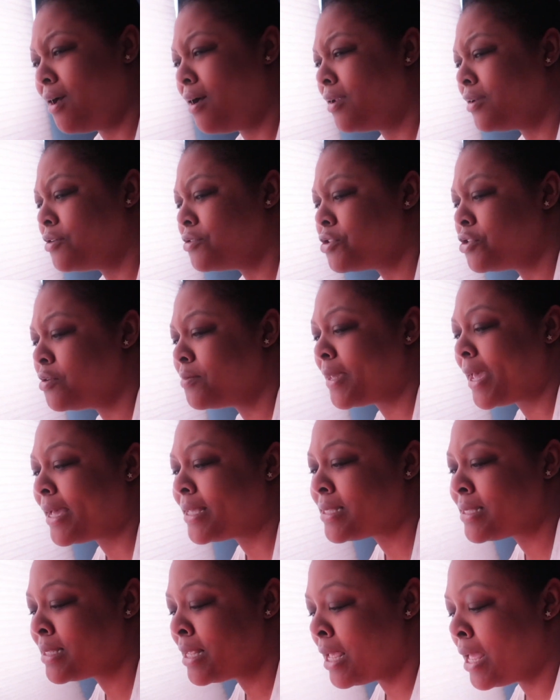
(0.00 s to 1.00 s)
on YouTube,
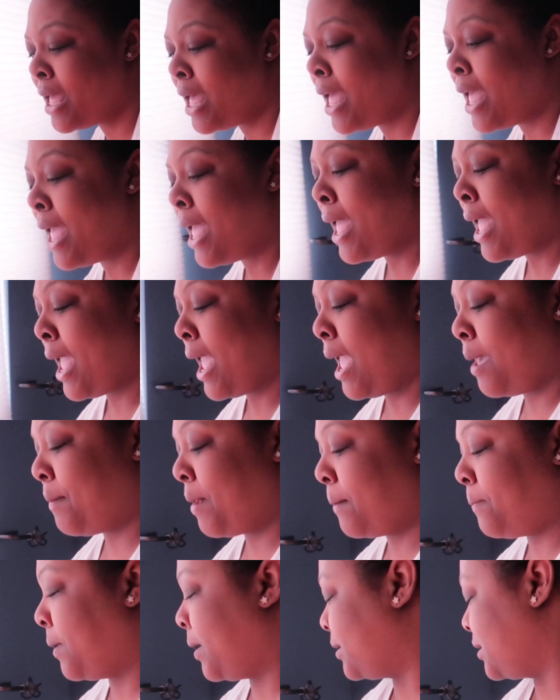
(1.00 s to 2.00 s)
yes. Am
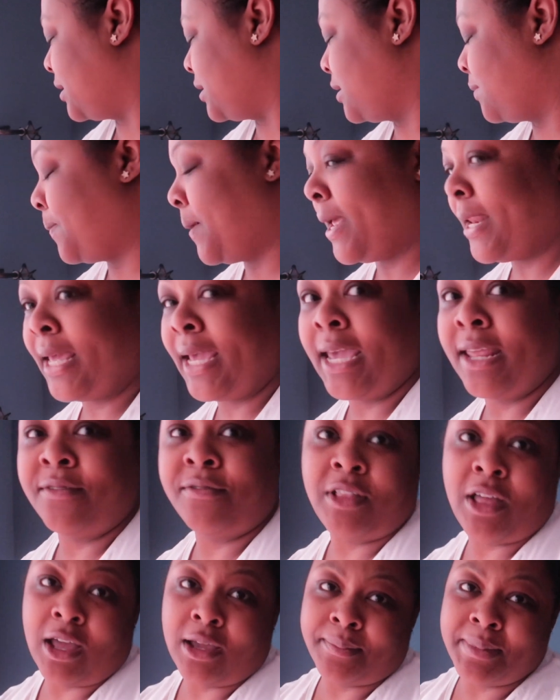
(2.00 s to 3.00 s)
I participating in
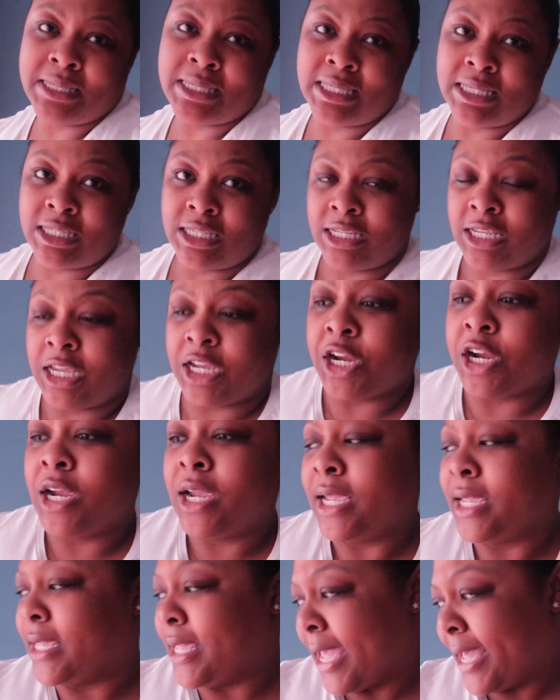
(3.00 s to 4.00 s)
Vlogmas this year?
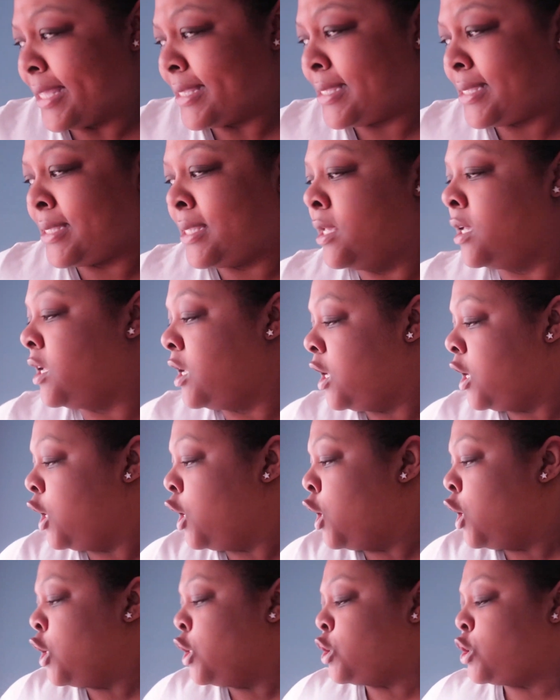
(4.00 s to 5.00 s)
Yes.
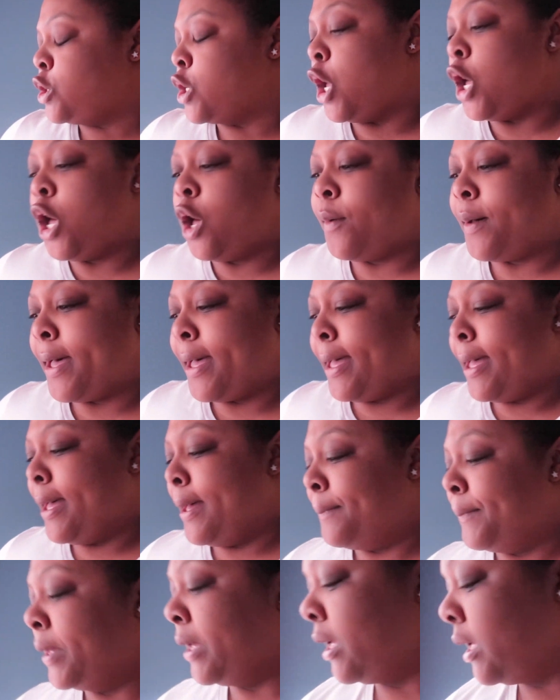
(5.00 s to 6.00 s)
So,
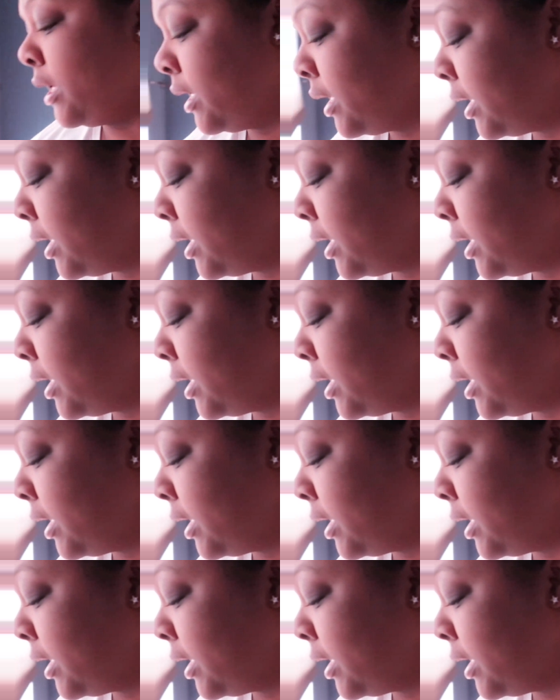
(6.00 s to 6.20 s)
um,